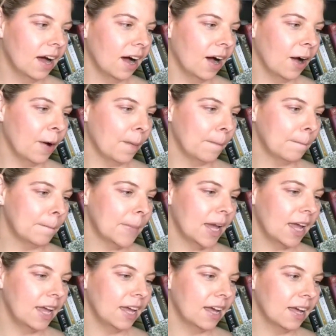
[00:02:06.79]

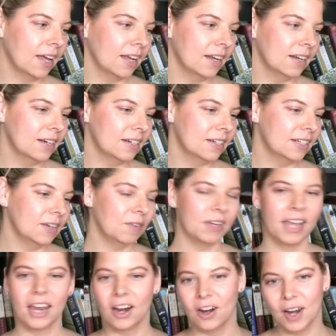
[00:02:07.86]
and
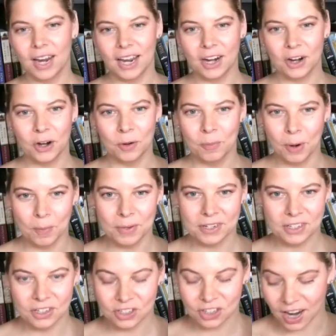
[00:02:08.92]
giving Harriet her
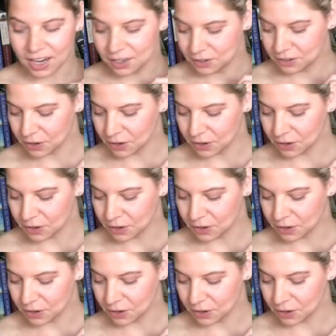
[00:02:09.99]
moment to shine.